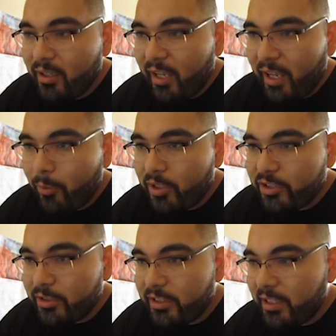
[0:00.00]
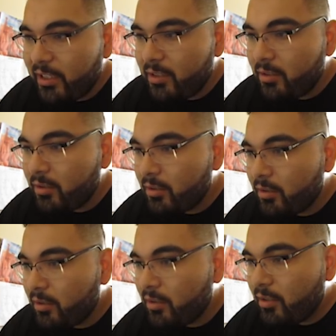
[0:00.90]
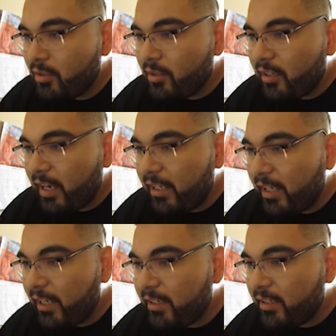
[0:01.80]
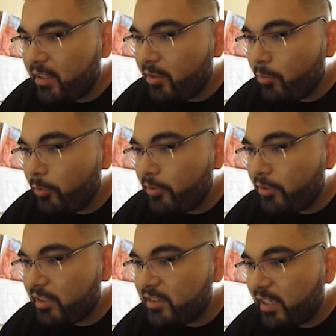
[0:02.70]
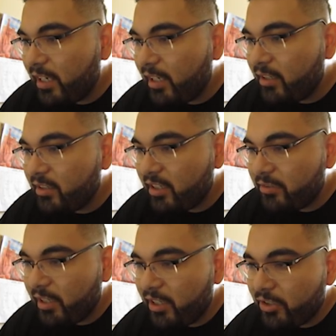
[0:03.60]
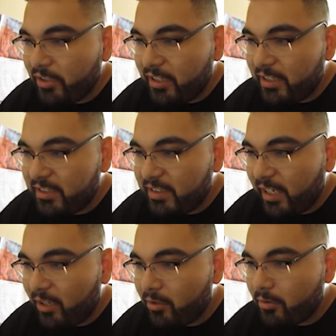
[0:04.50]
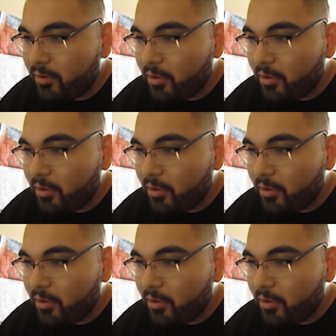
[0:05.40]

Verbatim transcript: And once you're done, highlight it, move it to the side. This right here, you need this out.